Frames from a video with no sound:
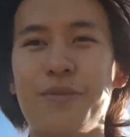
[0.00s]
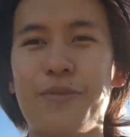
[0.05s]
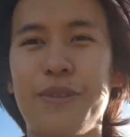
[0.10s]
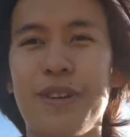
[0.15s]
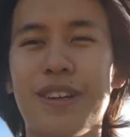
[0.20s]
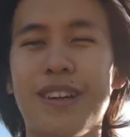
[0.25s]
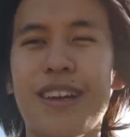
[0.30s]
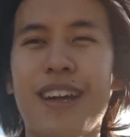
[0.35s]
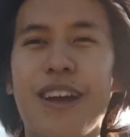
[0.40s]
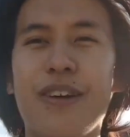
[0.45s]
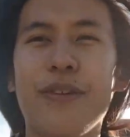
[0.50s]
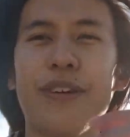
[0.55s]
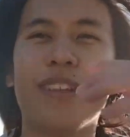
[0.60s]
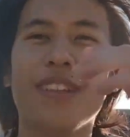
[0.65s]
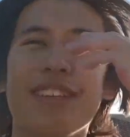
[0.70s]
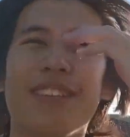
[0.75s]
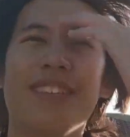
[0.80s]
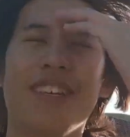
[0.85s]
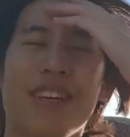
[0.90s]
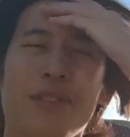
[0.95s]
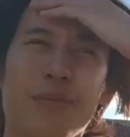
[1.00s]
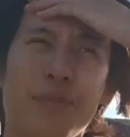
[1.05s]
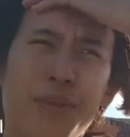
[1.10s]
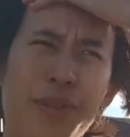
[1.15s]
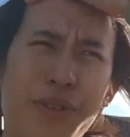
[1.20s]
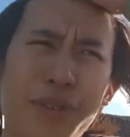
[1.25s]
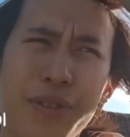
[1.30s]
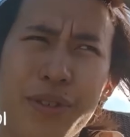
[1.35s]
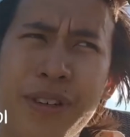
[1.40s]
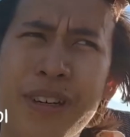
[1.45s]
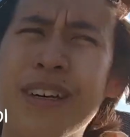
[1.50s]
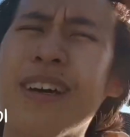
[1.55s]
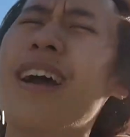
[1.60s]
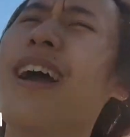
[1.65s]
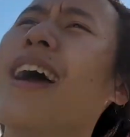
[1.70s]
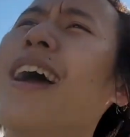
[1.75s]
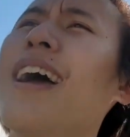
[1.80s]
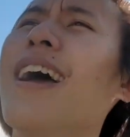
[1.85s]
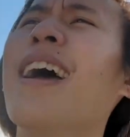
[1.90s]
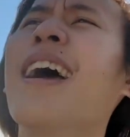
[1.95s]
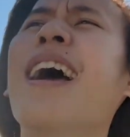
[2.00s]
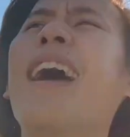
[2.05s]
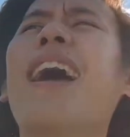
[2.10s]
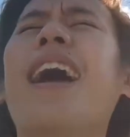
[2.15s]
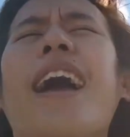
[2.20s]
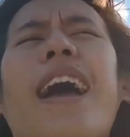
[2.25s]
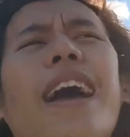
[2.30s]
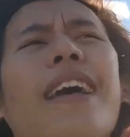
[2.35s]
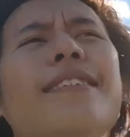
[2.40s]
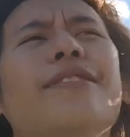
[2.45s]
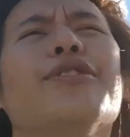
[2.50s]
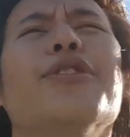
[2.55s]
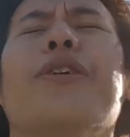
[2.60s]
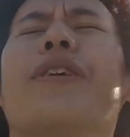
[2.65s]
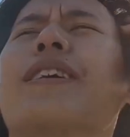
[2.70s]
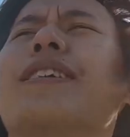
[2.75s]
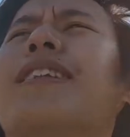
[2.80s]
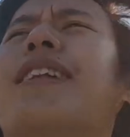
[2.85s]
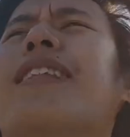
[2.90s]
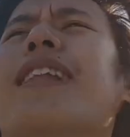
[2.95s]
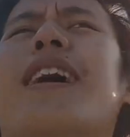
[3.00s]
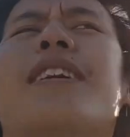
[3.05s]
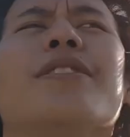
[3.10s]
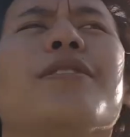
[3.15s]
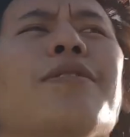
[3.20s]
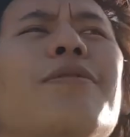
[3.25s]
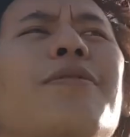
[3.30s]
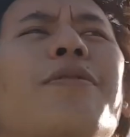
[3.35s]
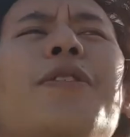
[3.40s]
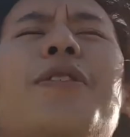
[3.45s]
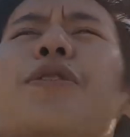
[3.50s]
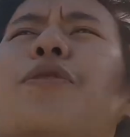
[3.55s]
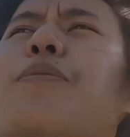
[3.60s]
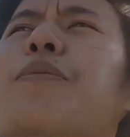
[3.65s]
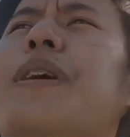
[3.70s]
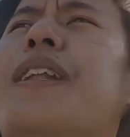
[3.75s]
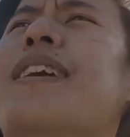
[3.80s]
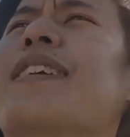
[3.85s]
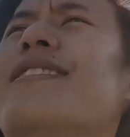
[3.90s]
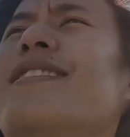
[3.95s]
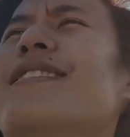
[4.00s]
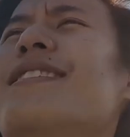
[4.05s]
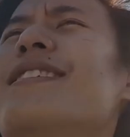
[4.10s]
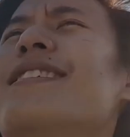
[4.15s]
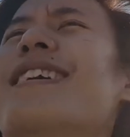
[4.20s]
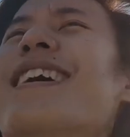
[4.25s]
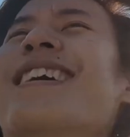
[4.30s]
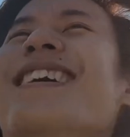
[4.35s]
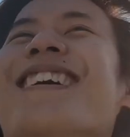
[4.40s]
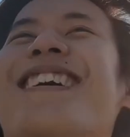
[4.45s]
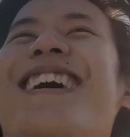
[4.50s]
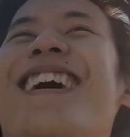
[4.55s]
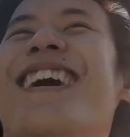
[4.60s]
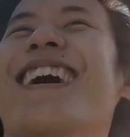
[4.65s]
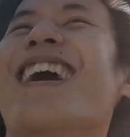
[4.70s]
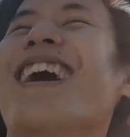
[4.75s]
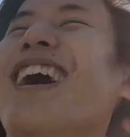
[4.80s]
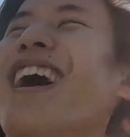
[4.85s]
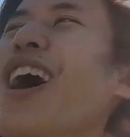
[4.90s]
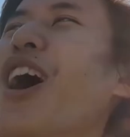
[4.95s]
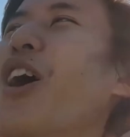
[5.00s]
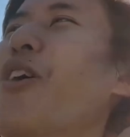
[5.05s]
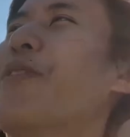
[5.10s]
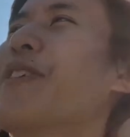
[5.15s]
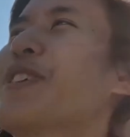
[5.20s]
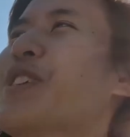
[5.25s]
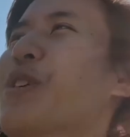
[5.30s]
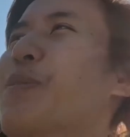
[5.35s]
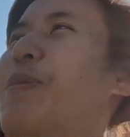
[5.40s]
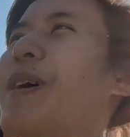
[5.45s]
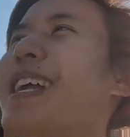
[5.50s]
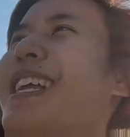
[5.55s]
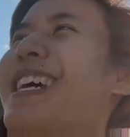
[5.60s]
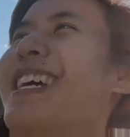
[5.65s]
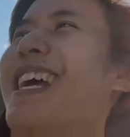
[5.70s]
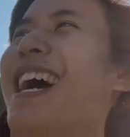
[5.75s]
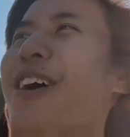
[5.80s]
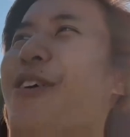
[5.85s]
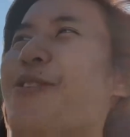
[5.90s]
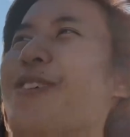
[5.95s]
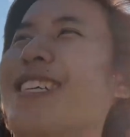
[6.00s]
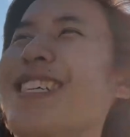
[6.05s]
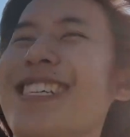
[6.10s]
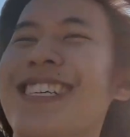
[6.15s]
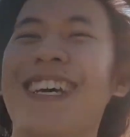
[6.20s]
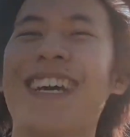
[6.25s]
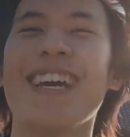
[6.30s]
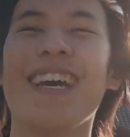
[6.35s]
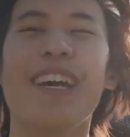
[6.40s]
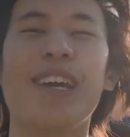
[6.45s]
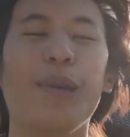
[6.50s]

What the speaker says: We are now at the Zen pool, enjoying the last few minutes of its opening hours.